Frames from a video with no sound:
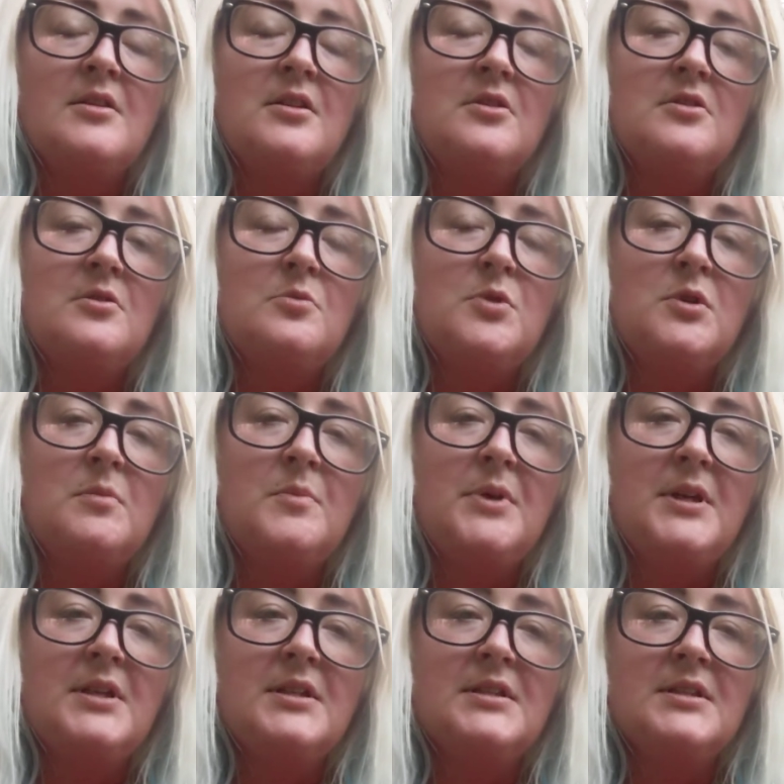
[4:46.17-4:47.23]
the Goodwill
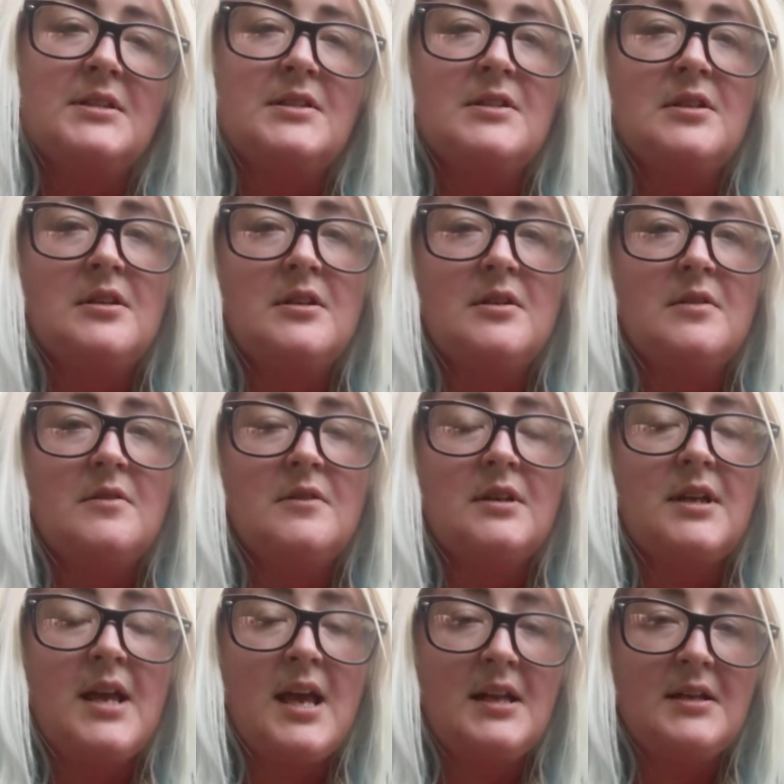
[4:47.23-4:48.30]
bins
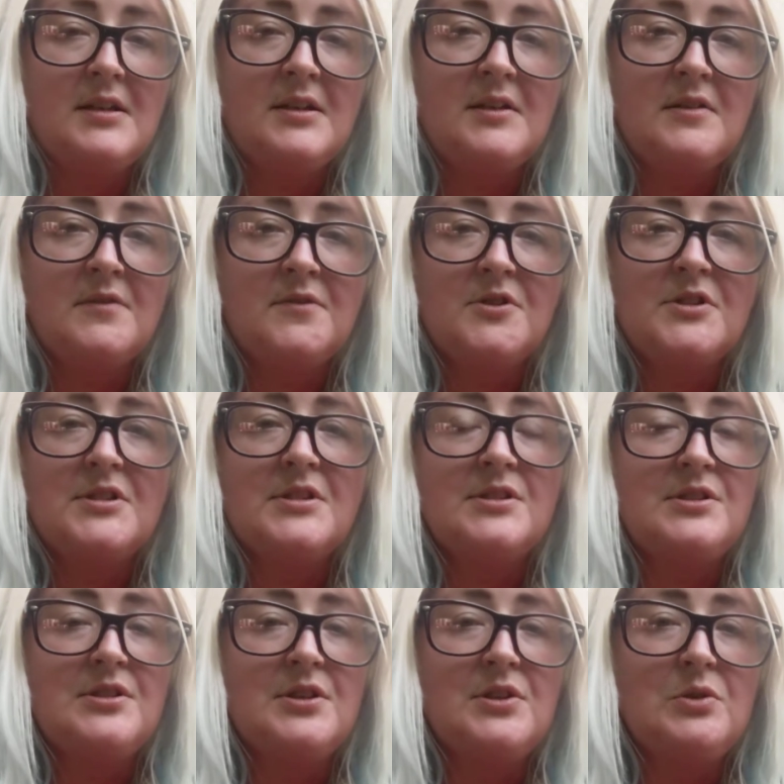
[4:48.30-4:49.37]
Canada
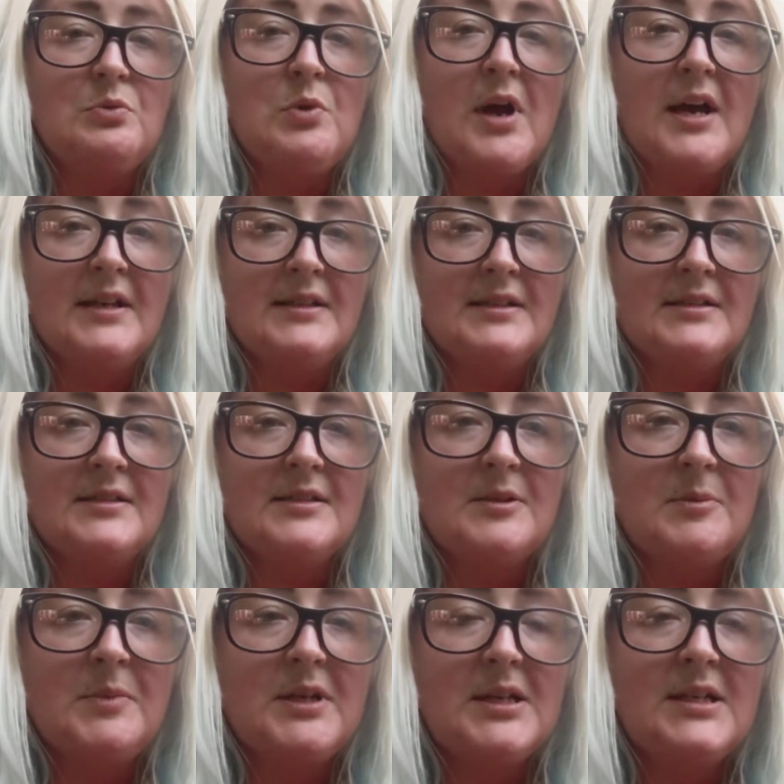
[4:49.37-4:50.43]
versus the
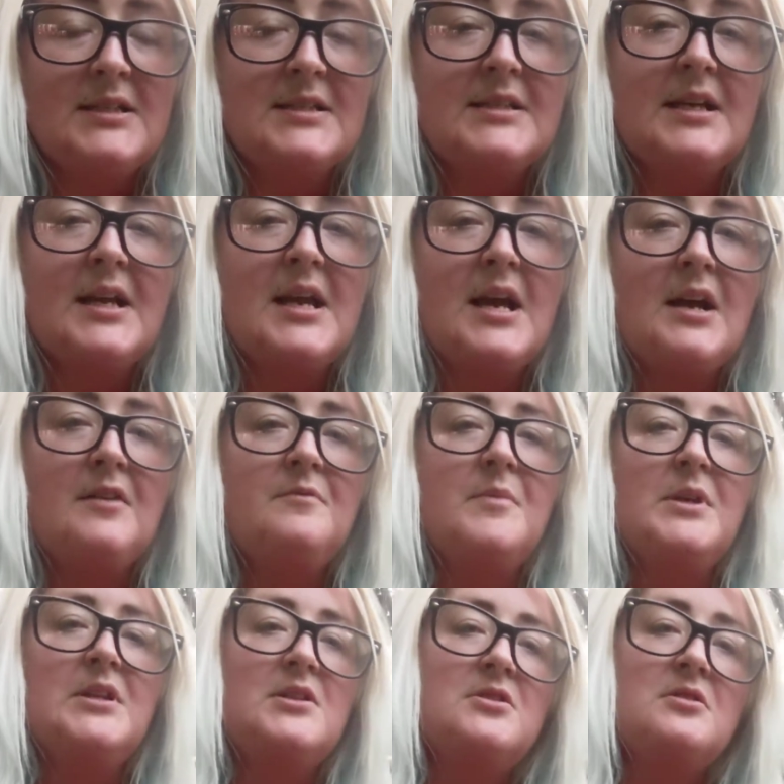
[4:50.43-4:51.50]
US, because I have
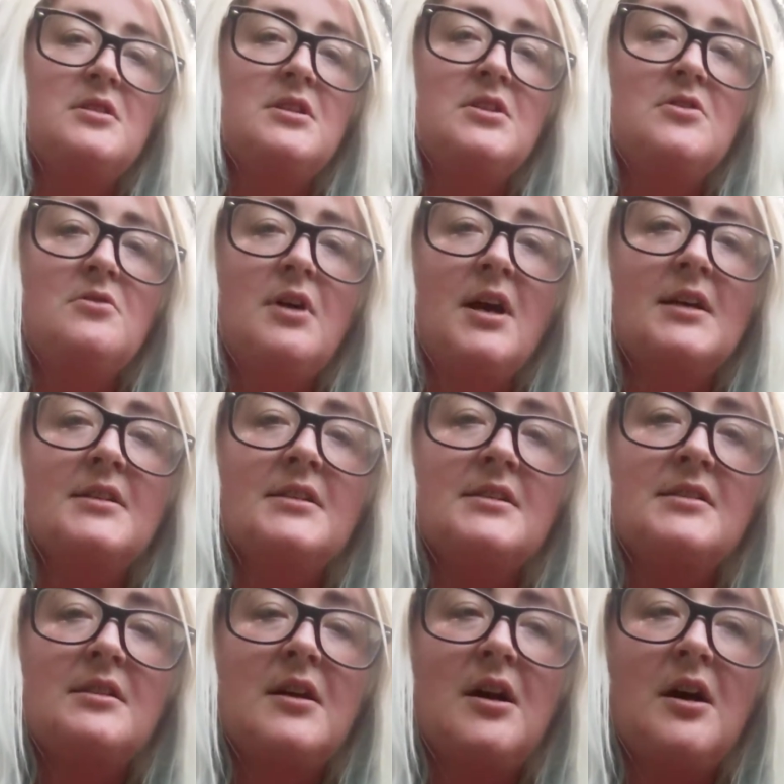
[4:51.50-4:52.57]
been to the
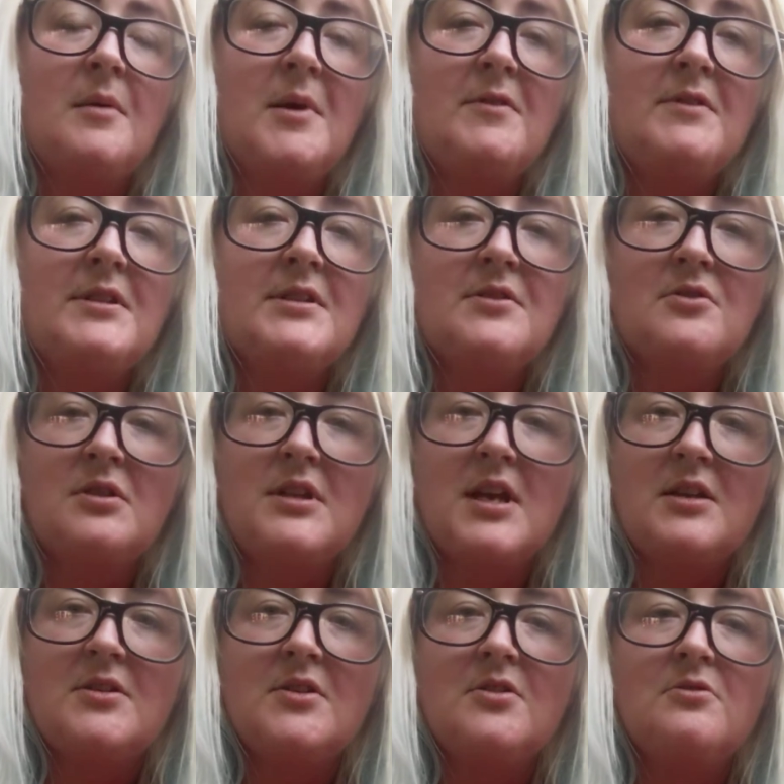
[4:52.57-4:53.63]
US. I was in
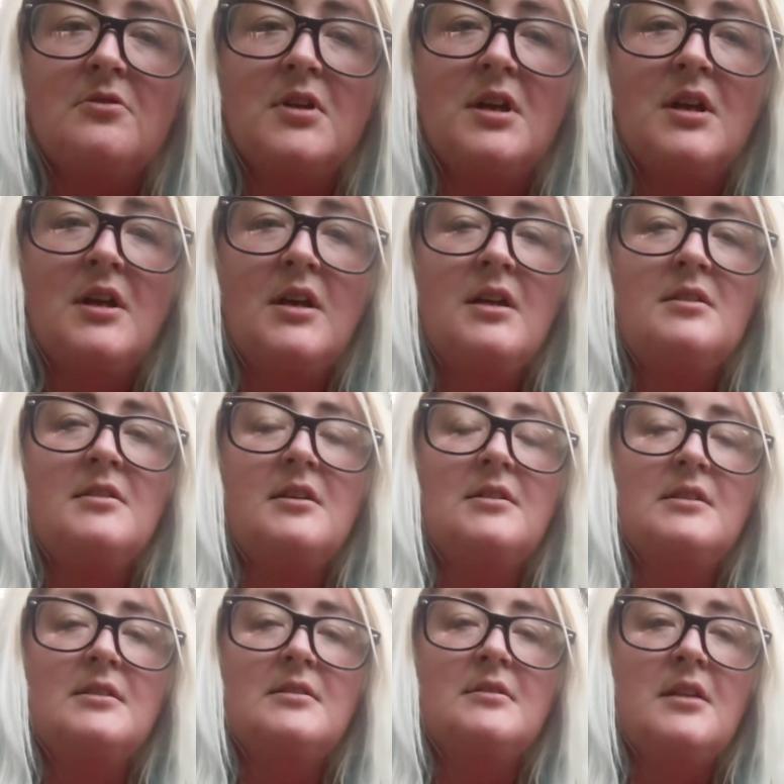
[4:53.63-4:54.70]
Orlando, down
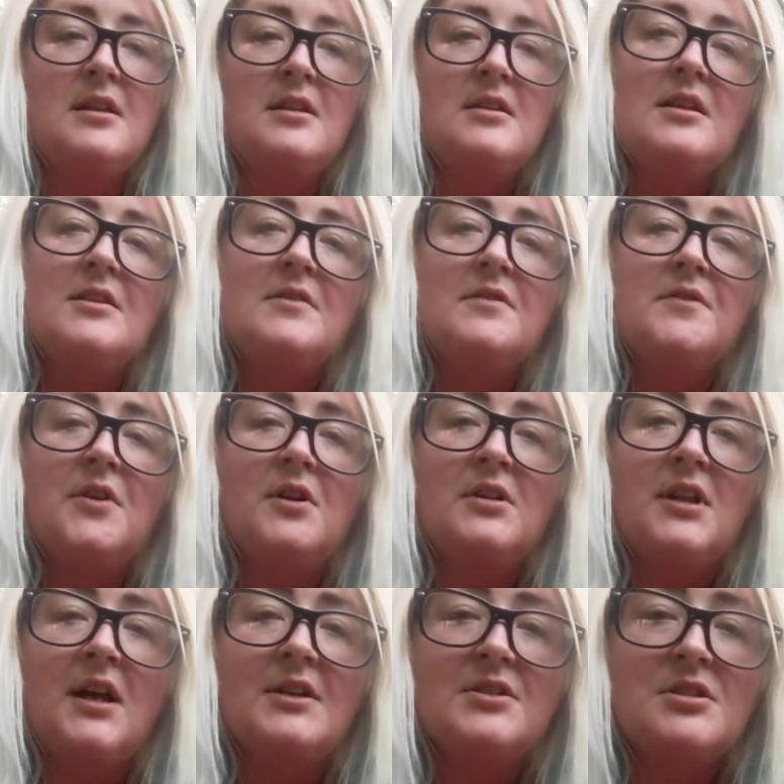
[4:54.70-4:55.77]
in in the
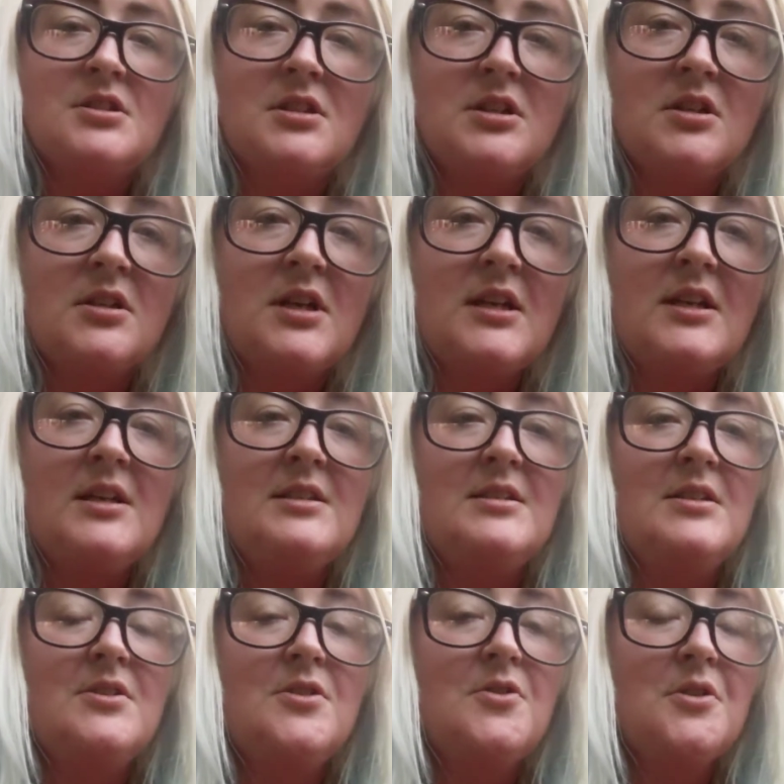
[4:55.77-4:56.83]
fall last year, and I
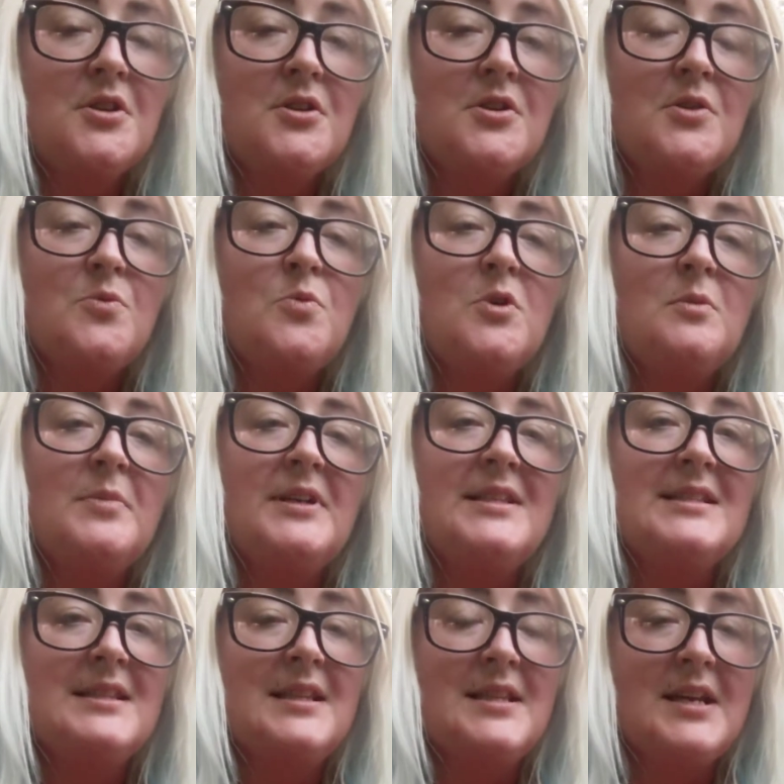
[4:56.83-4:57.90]
did go to the Goodwill
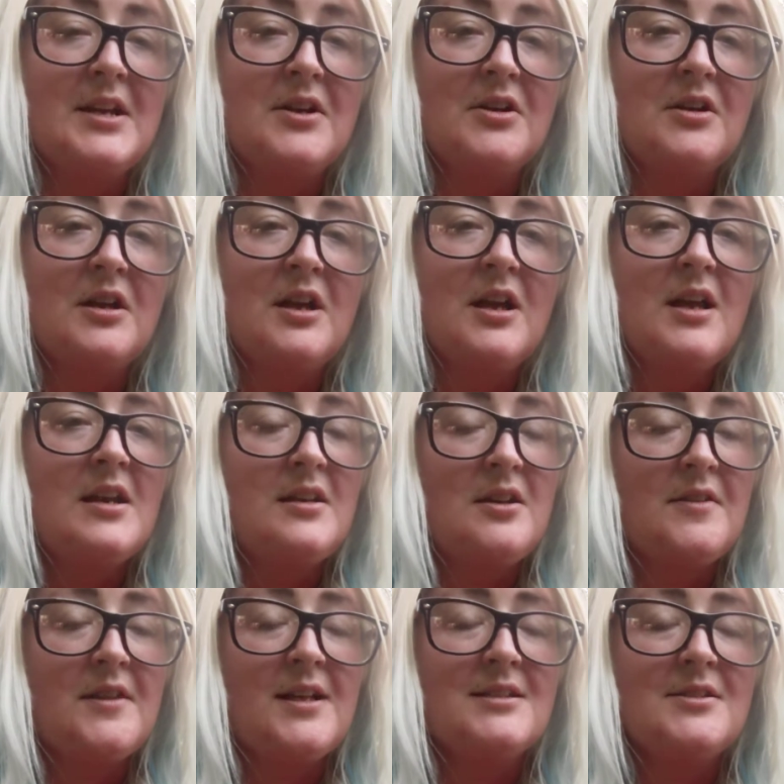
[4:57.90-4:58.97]
bins there.
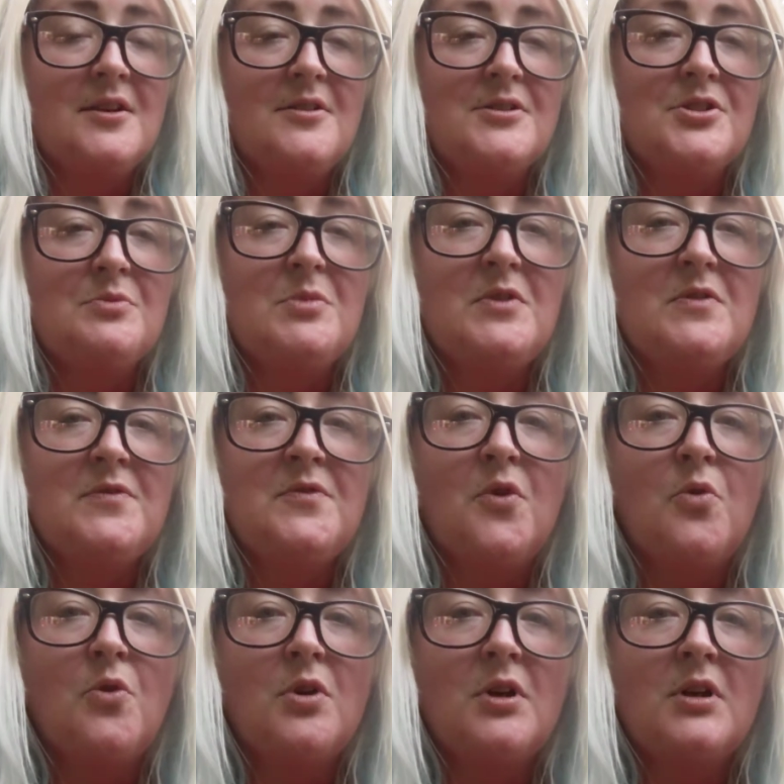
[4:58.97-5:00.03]
Now that's also
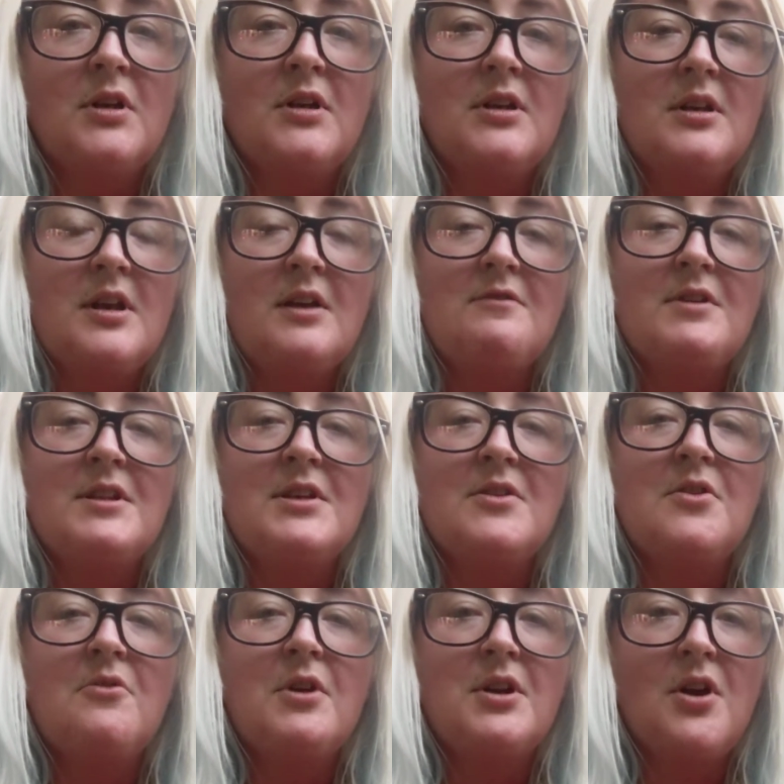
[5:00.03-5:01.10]
before everything
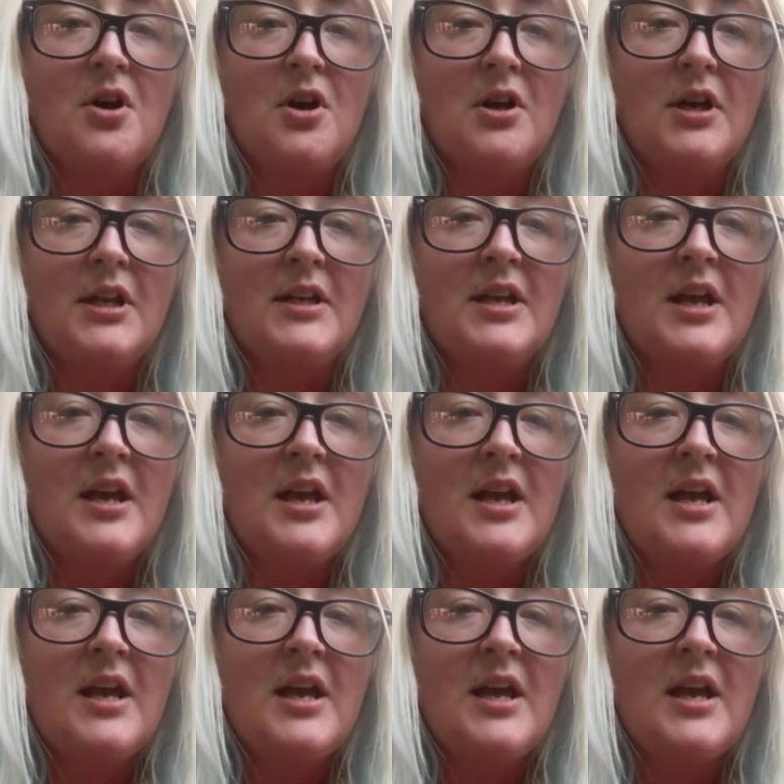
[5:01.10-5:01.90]
going on